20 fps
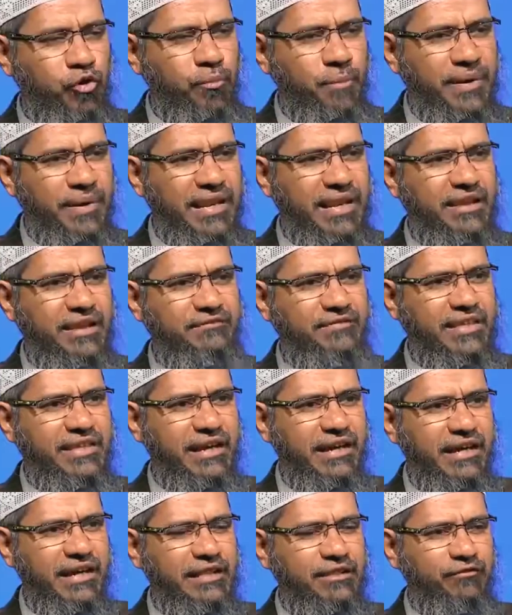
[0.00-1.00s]
who believed
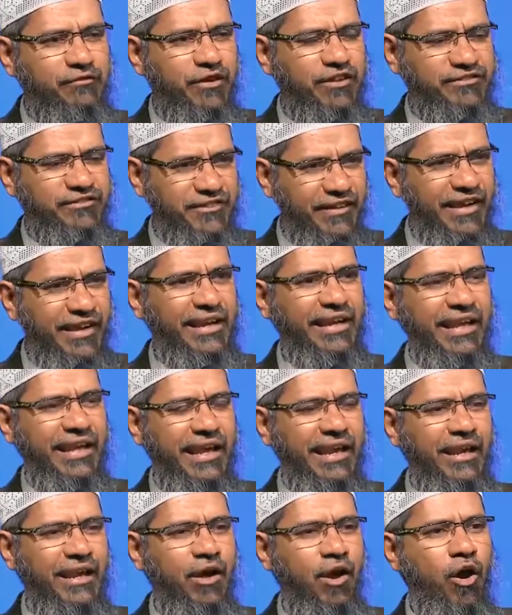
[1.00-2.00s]
the earth was
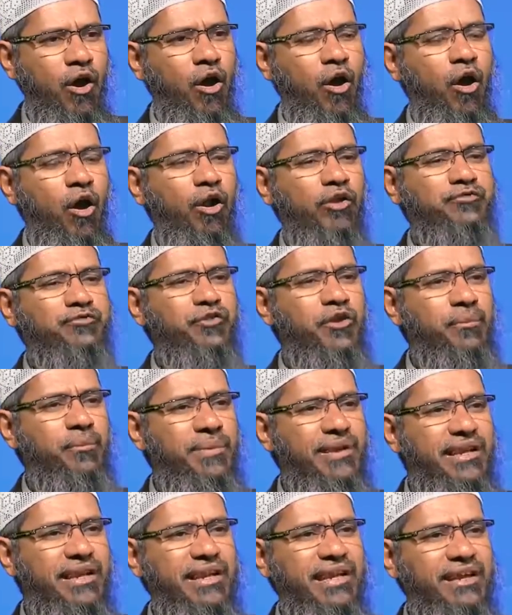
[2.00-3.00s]
spherical also
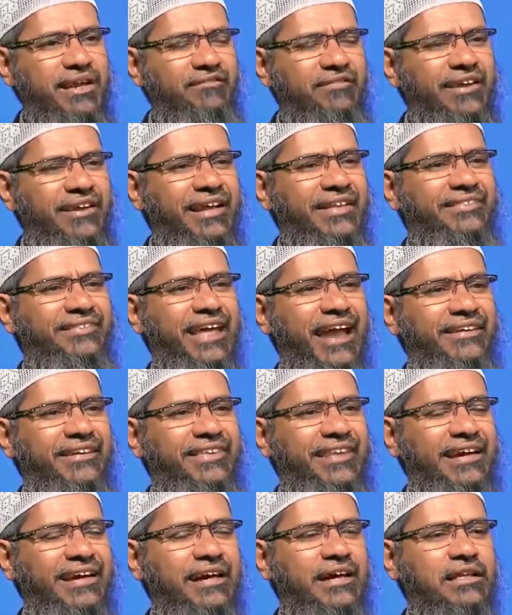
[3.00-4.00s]
believed
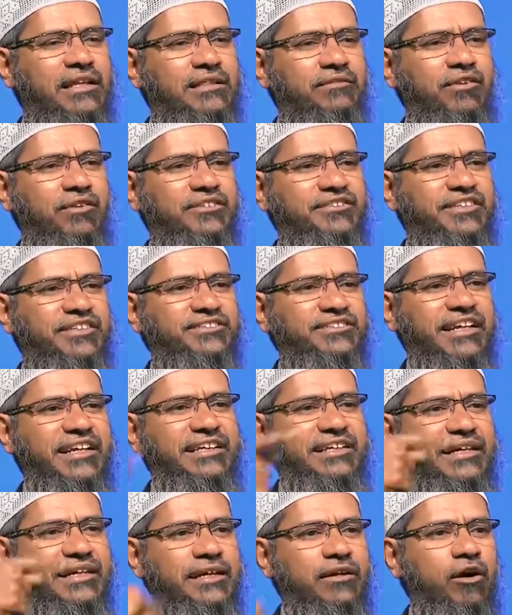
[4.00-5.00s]
that the earth was the
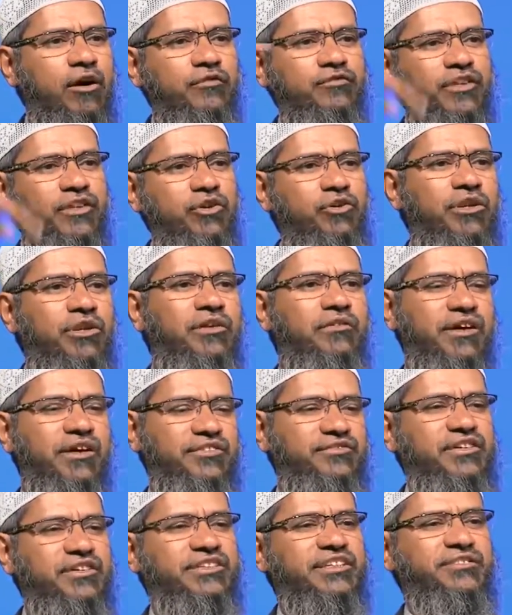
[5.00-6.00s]
center of the
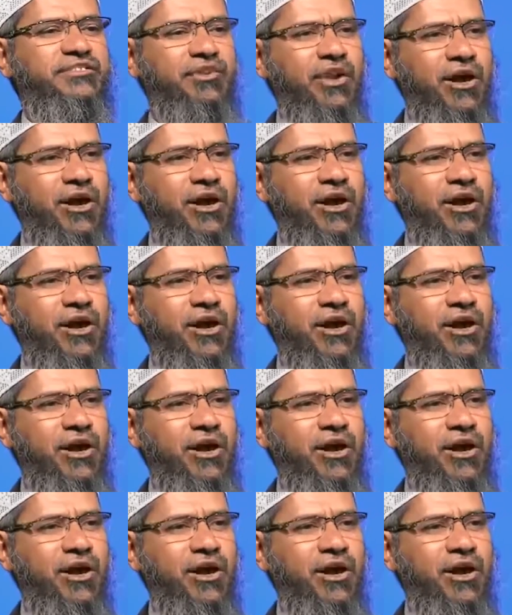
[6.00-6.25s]
universe, which is